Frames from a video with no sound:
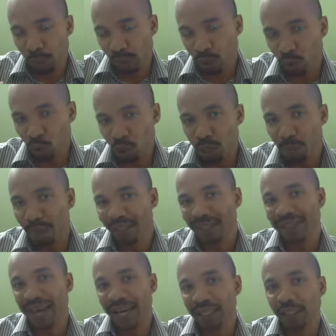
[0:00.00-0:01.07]
will talk
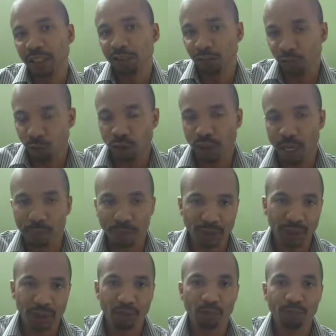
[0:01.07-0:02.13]
about that in a future
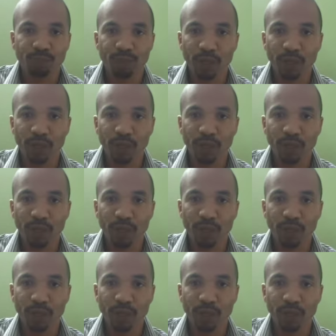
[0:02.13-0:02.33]
episode.